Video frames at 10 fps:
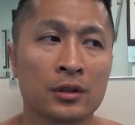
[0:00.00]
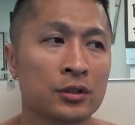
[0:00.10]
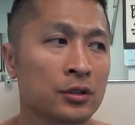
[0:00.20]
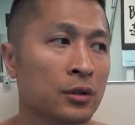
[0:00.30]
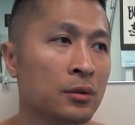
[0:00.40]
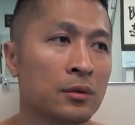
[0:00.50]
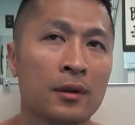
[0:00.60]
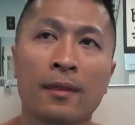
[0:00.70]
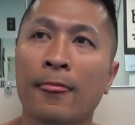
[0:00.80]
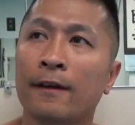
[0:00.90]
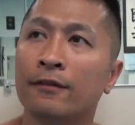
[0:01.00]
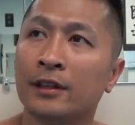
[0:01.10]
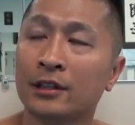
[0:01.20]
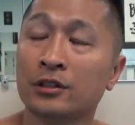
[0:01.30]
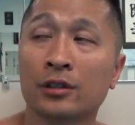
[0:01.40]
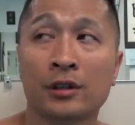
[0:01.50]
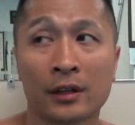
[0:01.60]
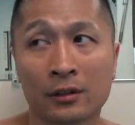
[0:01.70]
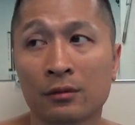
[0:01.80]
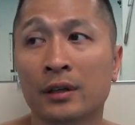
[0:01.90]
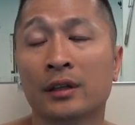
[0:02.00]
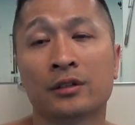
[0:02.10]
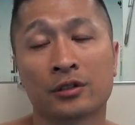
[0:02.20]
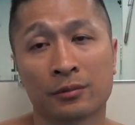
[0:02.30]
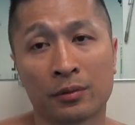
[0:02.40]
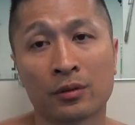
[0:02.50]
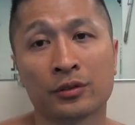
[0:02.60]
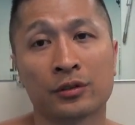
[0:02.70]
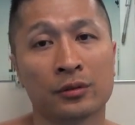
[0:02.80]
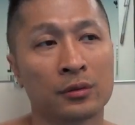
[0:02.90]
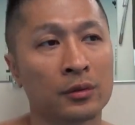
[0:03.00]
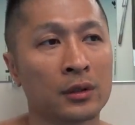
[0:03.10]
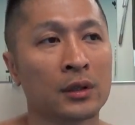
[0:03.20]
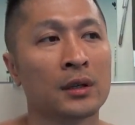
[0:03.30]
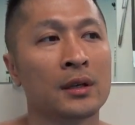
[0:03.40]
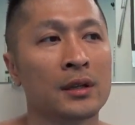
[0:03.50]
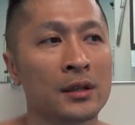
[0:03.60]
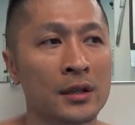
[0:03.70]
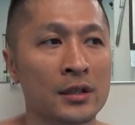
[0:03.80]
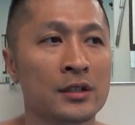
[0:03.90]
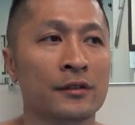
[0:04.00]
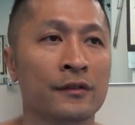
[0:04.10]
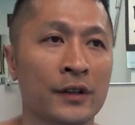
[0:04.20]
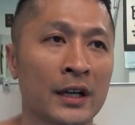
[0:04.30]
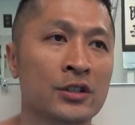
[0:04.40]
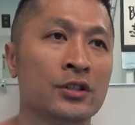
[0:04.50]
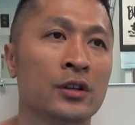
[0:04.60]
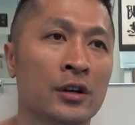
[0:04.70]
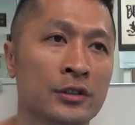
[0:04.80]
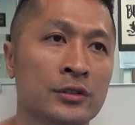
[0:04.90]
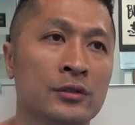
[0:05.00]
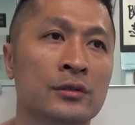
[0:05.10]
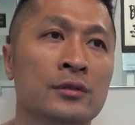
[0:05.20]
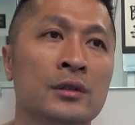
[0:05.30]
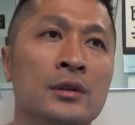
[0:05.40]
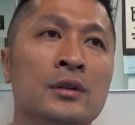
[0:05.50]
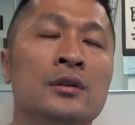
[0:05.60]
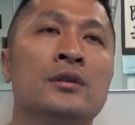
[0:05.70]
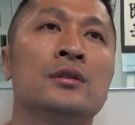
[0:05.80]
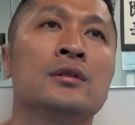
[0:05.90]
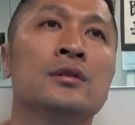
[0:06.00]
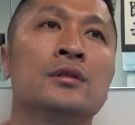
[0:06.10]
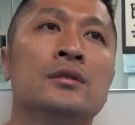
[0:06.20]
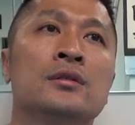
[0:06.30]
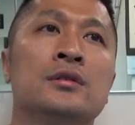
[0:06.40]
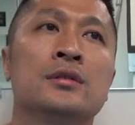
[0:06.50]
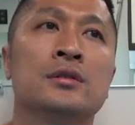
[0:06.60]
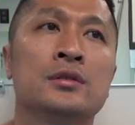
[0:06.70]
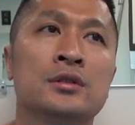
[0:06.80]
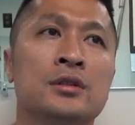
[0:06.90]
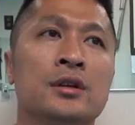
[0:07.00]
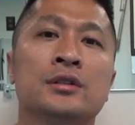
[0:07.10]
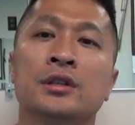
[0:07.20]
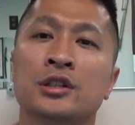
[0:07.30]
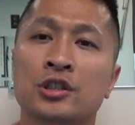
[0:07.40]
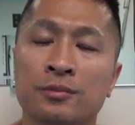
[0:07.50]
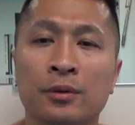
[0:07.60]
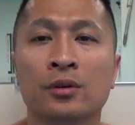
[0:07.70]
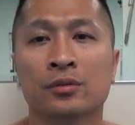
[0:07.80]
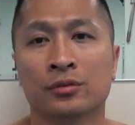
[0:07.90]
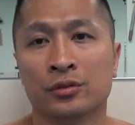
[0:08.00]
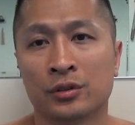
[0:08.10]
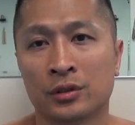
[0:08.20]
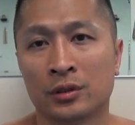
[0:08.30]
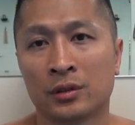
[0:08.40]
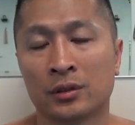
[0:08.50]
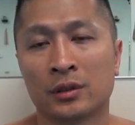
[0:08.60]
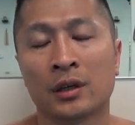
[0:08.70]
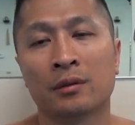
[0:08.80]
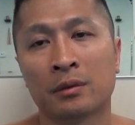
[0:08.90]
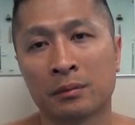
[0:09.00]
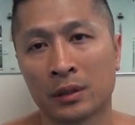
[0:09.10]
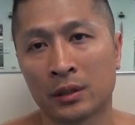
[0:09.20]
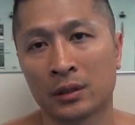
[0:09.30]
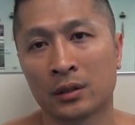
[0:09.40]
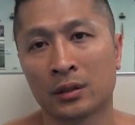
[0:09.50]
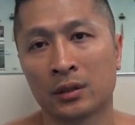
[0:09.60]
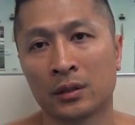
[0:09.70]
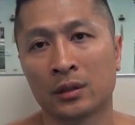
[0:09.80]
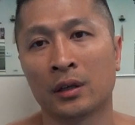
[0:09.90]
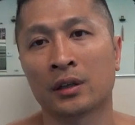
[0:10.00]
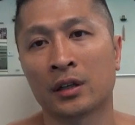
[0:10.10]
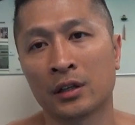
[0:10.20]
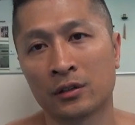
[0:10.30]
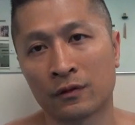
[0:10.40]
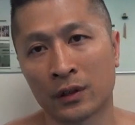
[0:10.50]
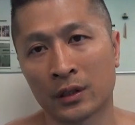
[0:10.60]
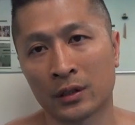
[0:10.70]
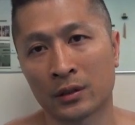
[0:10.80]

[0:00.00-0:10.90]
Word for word: So if things turn out the way that they're supposed to, this fight should also start to expose the MMA and cage fighting.